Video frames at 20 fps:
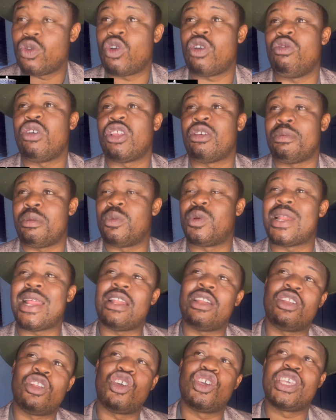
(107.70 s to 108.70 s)
There are a lot of people that
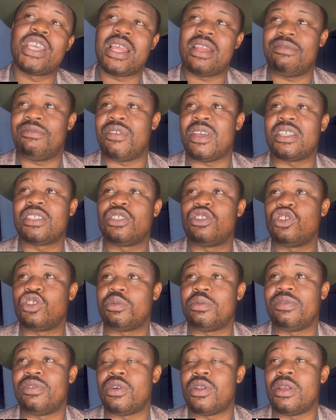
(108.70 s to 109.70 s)
did not hear the first news
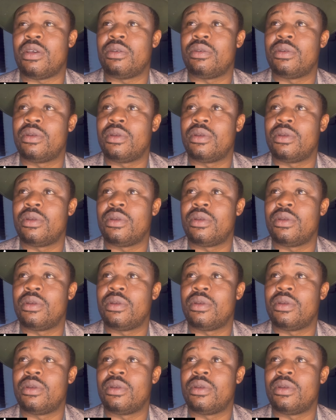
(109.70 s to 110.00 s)
before now.